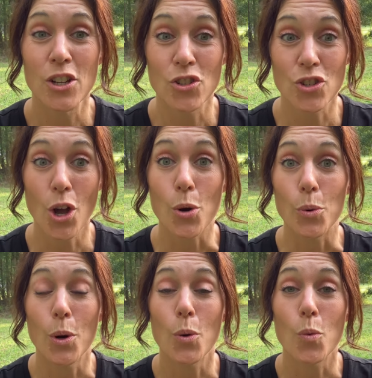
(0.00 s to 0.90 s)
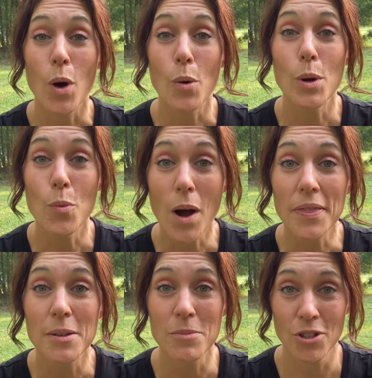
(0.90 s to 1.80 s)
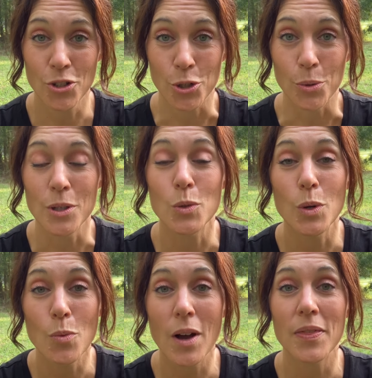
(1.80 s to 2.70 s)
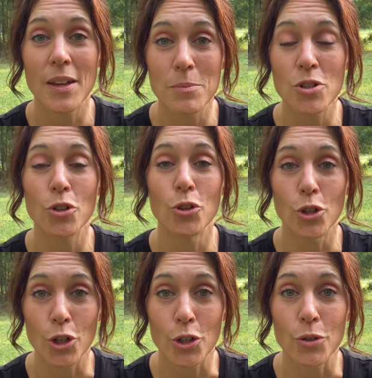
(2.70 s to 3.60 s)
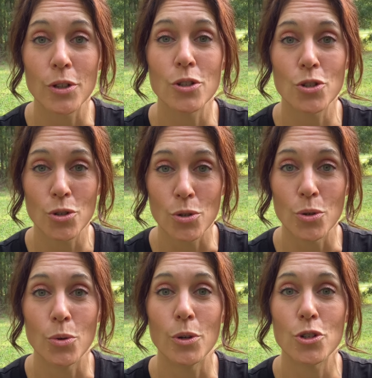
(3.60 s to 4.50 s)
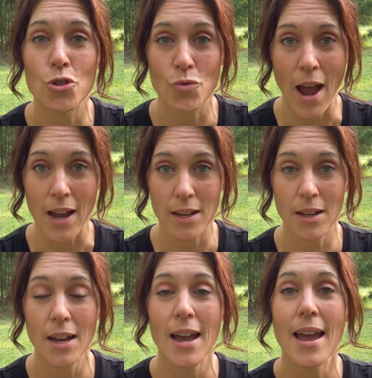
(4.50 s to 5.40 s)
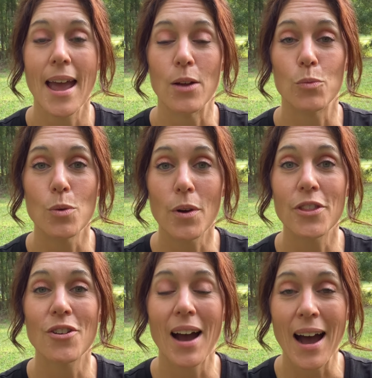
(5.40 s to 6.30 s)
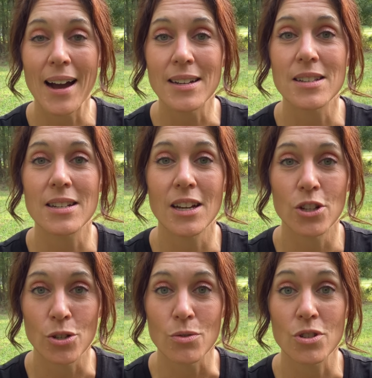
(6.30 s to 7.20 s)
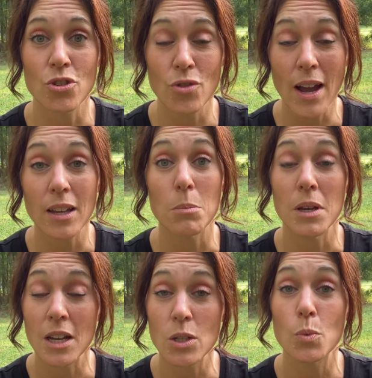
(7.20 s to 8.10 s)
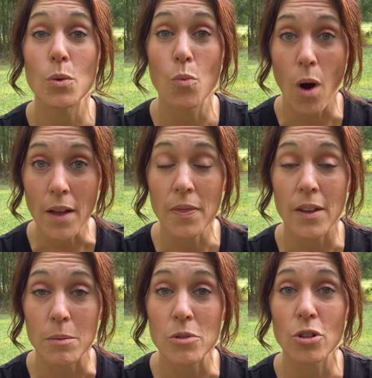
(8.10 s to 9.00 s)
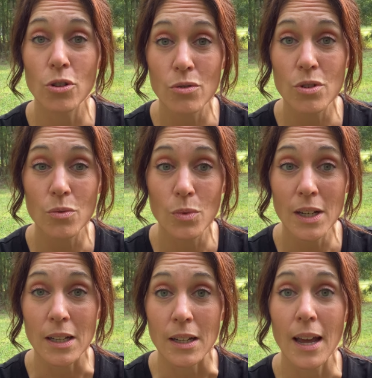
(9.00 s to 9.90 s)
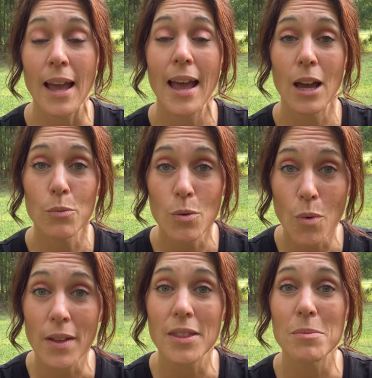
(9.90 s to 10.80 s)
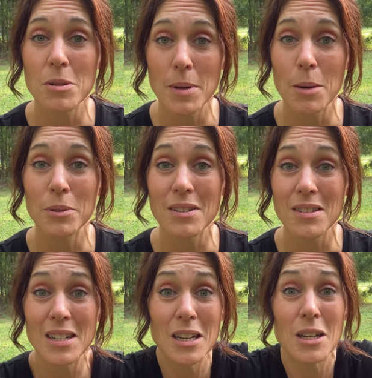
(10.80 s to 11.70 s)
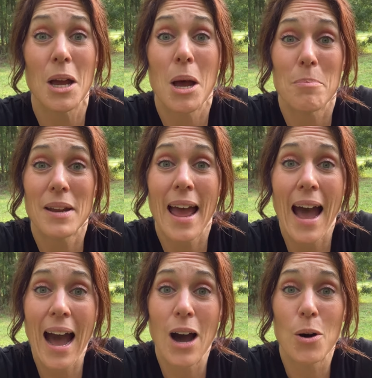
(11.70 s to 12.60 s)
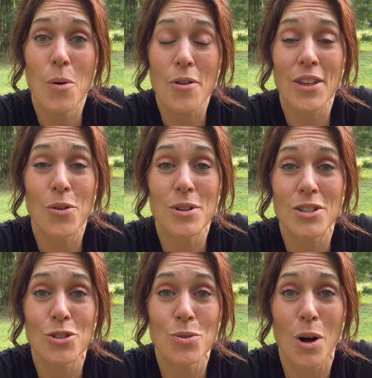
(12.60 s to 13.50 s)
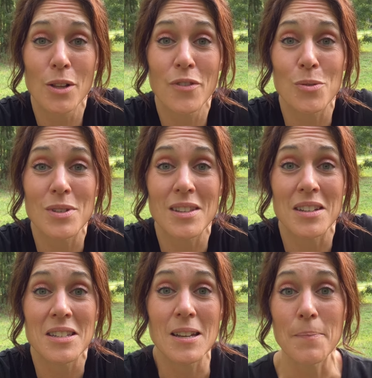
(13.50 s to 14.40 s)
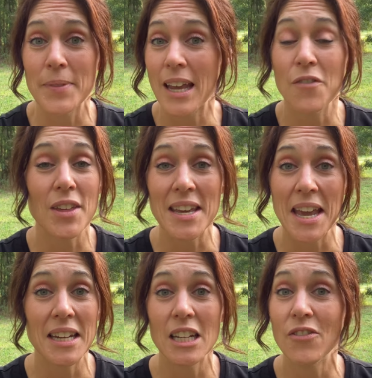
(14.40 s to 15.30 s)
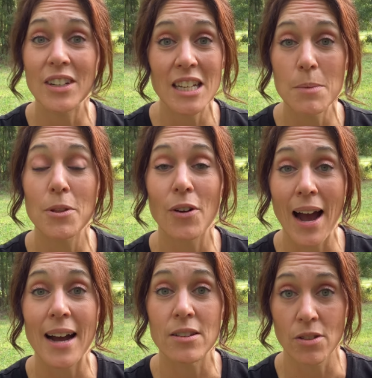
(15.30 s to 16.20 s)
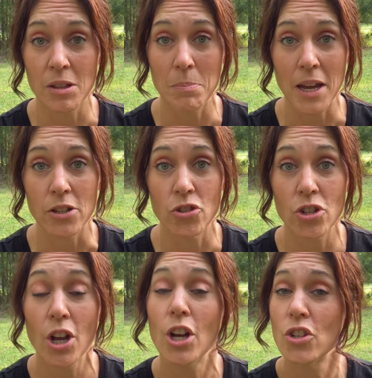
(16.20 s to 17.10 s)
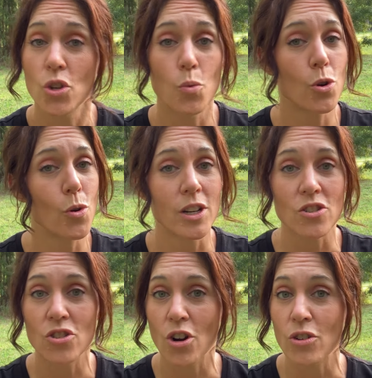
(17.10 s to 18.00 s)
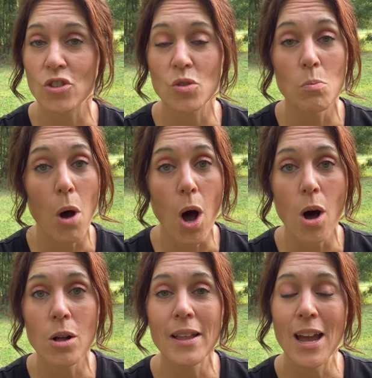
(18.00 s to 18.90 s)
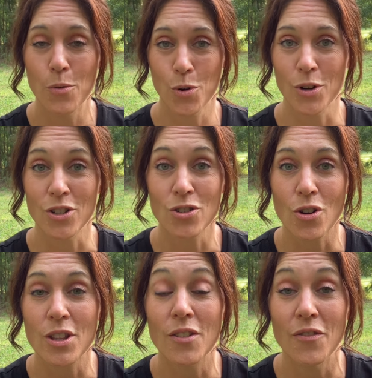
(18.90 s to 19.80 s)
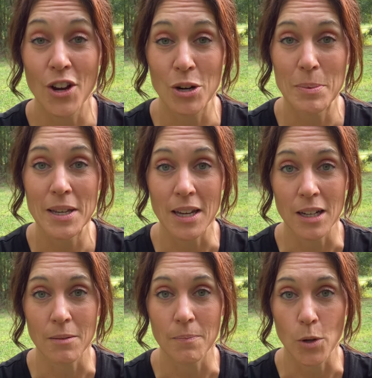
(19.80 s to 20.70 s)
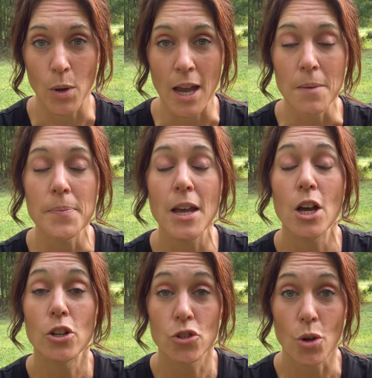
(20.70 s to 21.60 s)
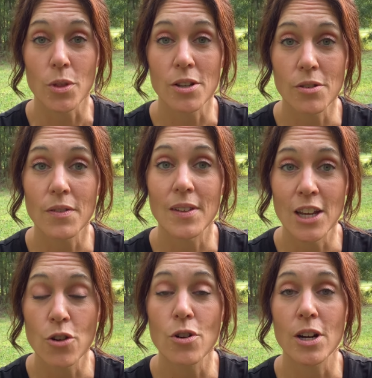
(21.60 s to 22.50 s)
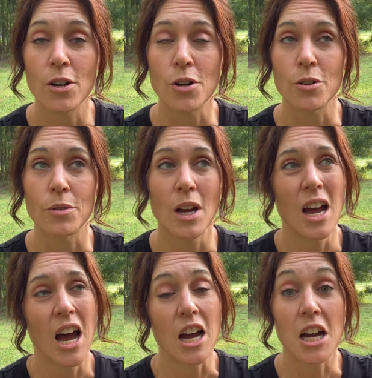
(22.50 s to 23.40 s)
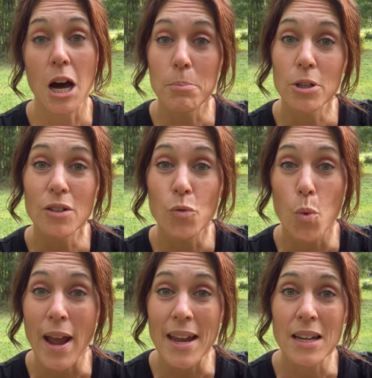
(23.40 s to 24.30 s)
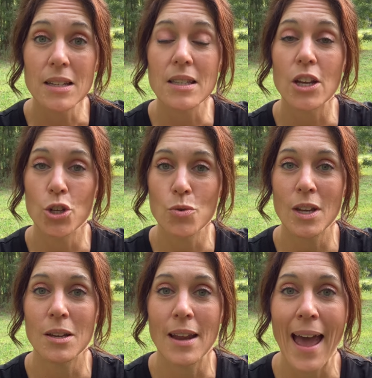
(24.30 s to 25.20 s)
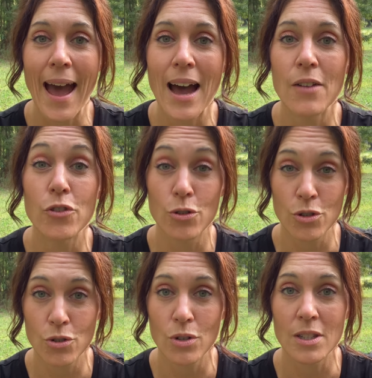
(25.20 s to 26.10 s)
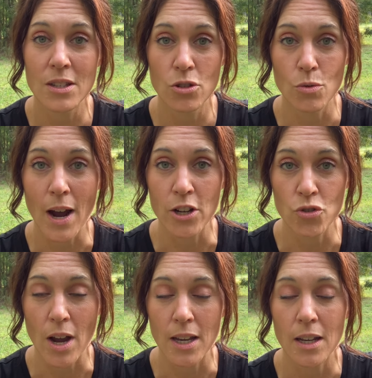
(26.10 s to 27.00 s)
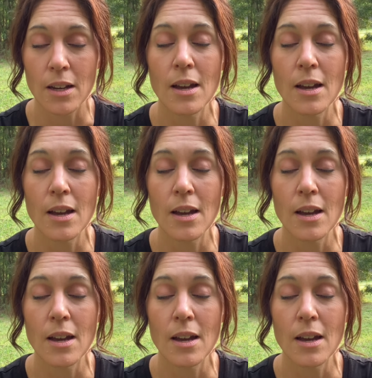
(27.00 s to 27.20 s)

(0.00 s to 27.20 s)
So, what we want them to do is we want them to learn to track. And we want their eyes to get used to tracking because we want them to learn to read and we want them to be able to see it. But how are they going to do all of those things if they can't even keep their eyes on the page. So we're going to start small. We're going to start at the very beginning, okay? So there, here are a couple of ways that you can have your students do eye tracking.